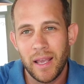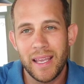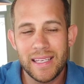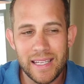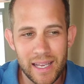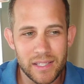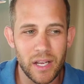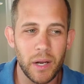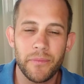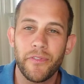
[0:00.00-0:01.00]
And yes,
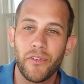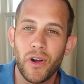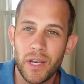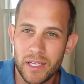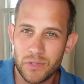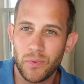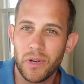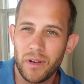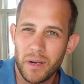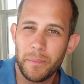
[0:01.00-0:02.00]
up front is where
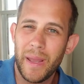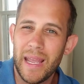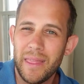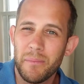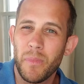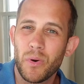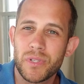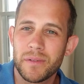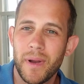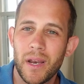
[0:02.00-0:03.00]
you're going to pay the
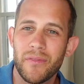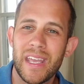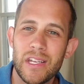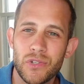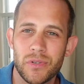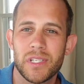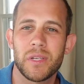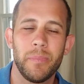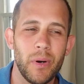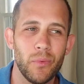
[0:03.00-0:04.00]
most amount of
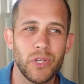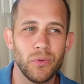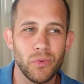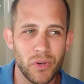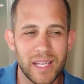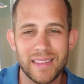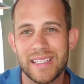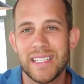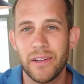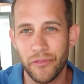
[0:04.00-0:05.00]
interest, but when you look at the
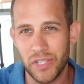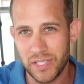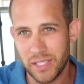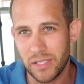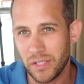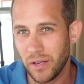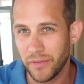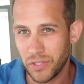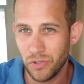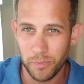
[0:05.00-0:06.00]
differences of
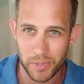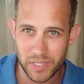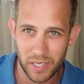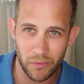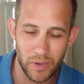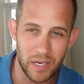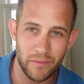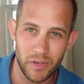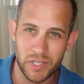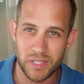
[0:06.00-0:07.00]
a 2% rate
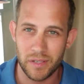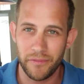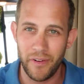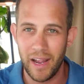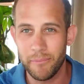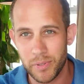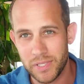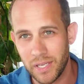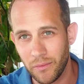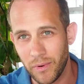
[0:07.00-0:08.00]
versus a
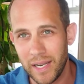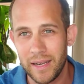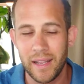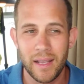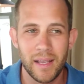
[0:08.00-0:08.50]
5% rate,